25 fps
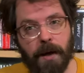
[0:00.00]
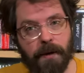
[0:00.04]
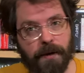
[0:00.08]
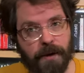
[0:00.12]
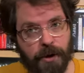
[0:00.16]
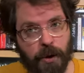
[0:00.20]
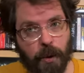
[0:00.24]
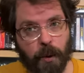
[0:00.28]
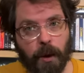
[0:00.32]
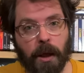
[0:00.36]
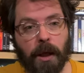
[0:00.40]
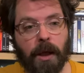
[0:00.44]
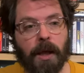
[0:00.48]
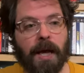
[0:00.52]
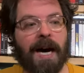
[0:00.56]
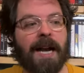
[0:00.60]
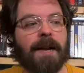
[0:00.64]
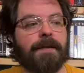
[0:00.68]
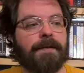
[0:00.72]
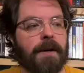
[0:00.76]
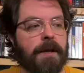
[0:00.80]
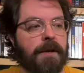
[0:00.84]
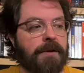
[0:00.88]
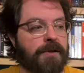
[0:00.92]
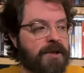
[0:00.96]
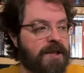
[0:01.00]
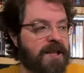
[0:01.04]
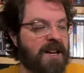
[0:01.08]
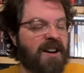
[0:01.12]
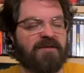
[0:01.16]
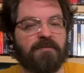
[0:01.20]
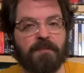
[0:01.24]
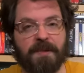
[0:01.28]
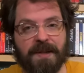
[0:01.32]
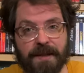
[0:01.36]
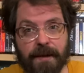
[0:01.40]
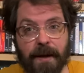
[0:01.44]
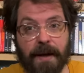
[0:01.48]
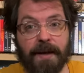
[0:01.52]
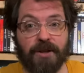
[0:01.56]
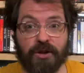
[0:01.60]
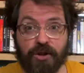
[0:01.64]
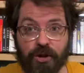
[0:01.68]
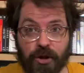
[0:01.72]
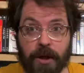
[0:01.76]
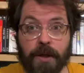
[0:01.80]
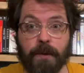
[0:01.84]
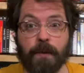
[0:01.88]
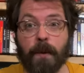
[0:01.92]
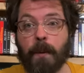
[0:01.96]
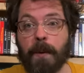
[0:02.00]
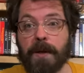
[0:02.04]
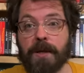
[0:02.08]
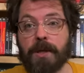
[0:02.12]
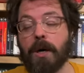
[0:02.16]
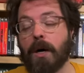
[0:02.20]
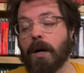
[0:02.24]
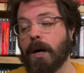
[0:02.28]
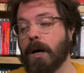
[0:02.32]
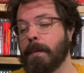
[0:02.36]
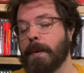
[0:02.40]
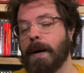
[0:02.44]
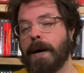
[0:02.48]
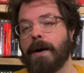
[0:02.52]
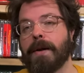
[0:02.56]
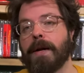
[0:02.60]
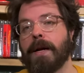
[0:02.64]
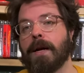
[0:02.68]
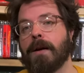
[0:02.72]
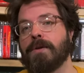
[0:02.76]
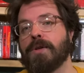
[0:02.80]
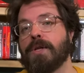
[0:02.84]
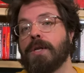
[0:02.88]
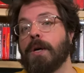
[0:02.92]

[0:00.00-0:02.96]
They're doing a lot of other stuff besides just what we talk about here.